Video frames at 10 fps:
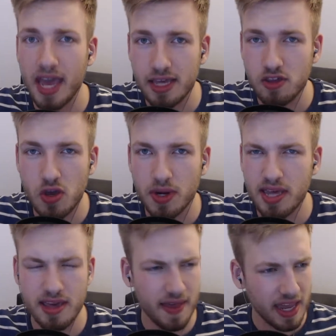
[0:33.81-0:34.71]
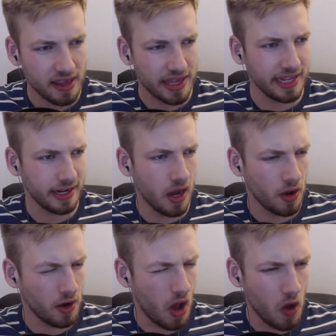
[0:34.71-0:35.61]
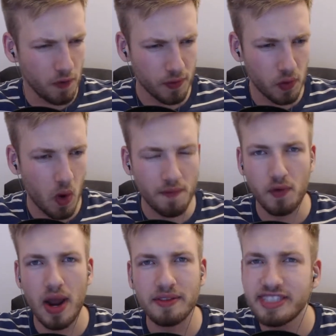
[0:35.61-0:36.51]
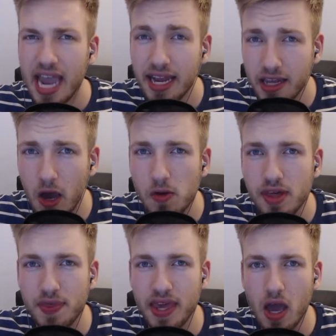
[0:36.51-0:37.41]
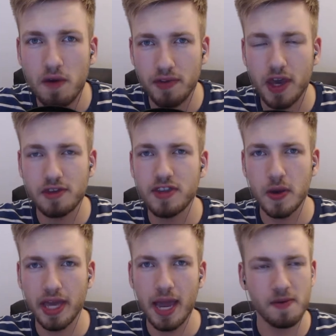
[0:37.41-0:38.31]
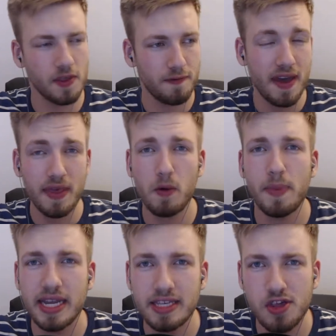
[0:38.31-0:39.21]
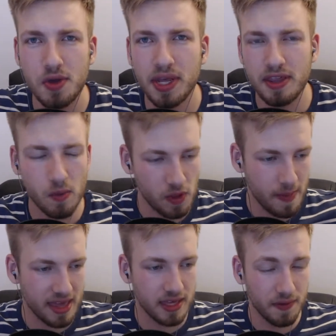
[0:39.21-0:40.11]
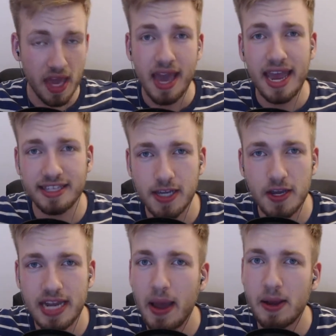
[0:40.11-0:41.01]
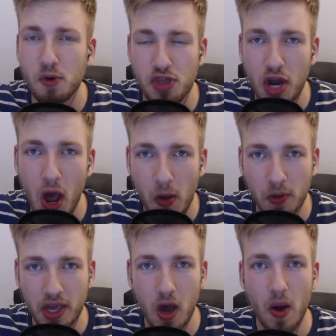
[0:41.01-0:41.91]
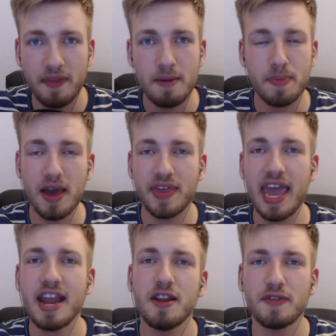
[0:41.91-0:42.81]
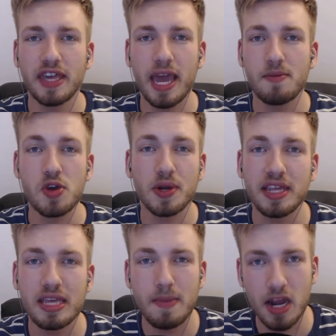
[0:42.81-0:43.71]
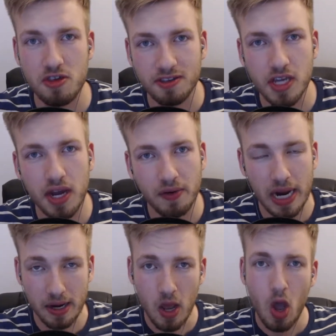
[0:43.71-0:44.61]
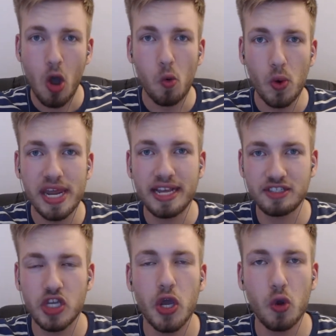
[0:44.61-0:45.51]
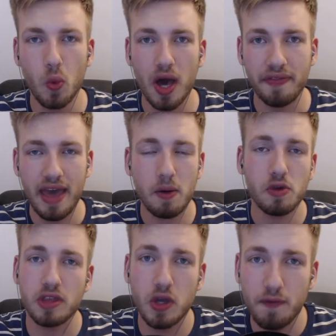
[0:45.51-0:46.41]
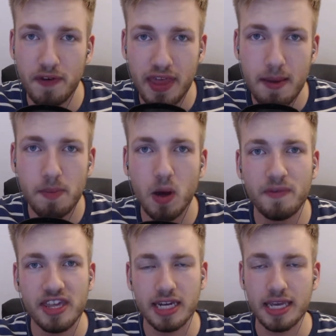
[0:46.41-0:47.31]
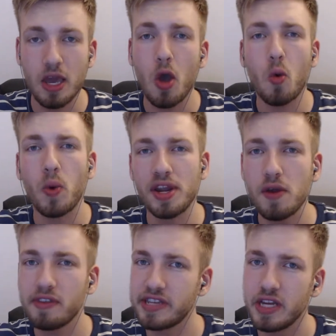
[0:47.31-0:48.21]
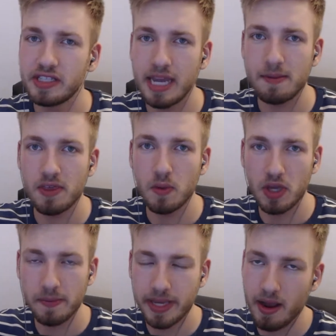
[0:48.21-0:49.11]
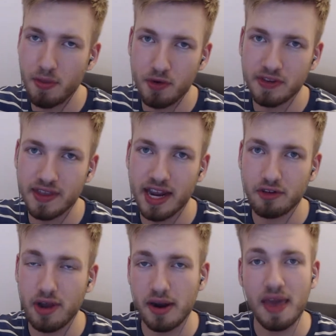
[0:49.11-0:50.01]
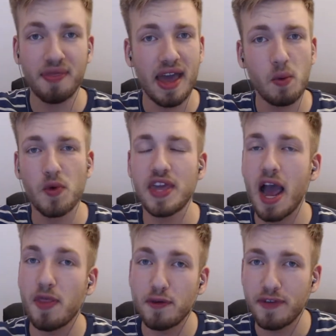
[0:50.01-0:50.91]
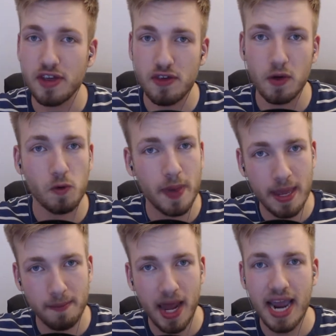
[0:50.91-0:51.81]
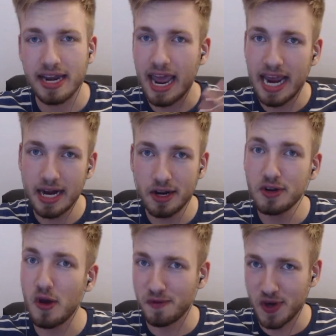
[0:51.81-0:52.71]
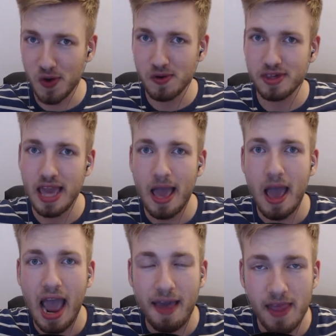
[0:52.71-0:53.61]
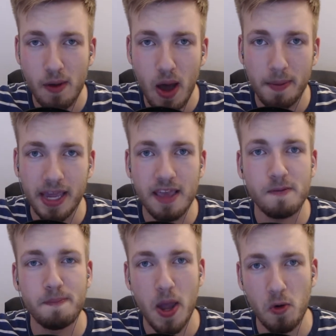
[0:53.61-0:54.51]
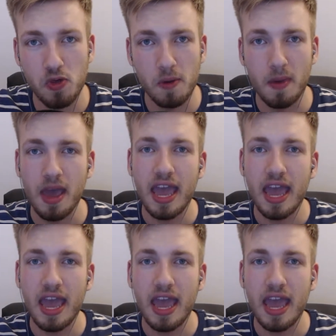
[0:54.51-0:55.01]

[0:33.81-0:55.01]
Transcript: That is Tunisia. They conceded an overall of around 10 goals, I think, over those two games. So the fact they were beating Tunisia was massive. It turned out it was an own goal, and then by the end of the game, Tunisia managed to turn it around, winning 2-1. That was good for them, but obviously we knew the two teams that were going to be going through to the next round, and they were the other fixture that was being played. England, of course, and they were up against Belgium.